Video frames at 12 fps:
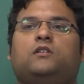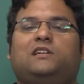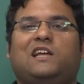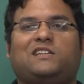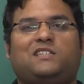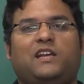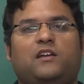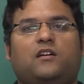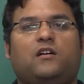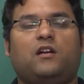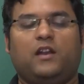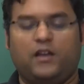testing
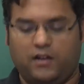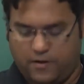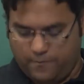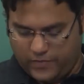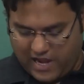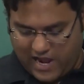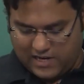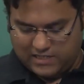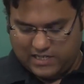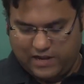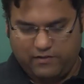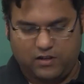earlier and
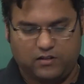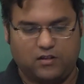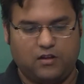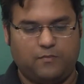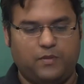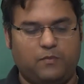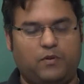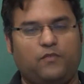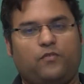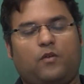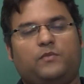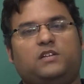saving people
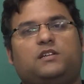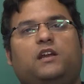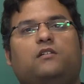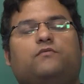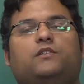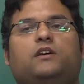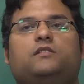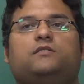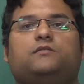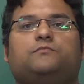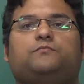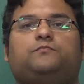from these kind of things.
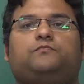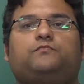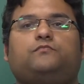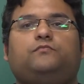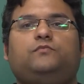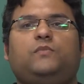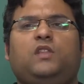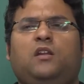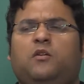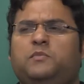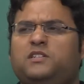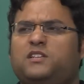Now, I
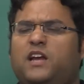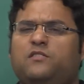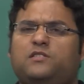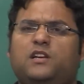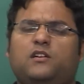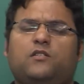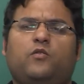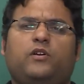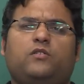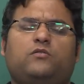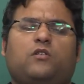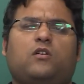am just kind of still going
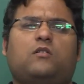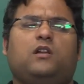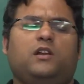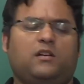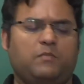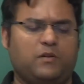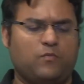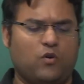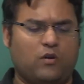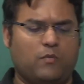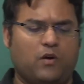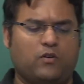to talk a little bit more
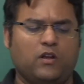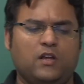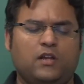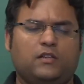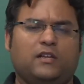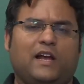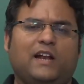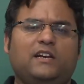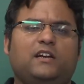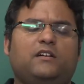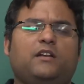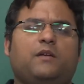about the
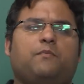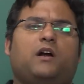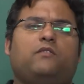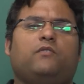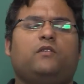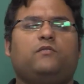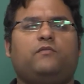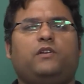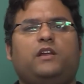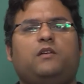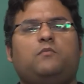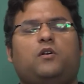hereditary part. One of the
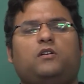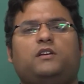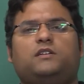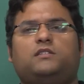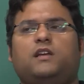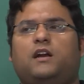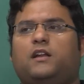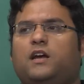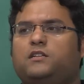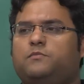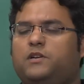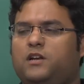very important things that
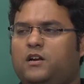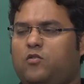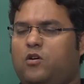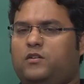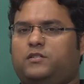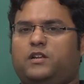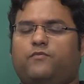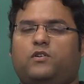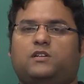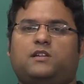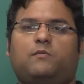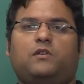has been done, or say for
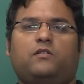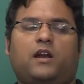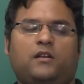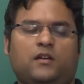example that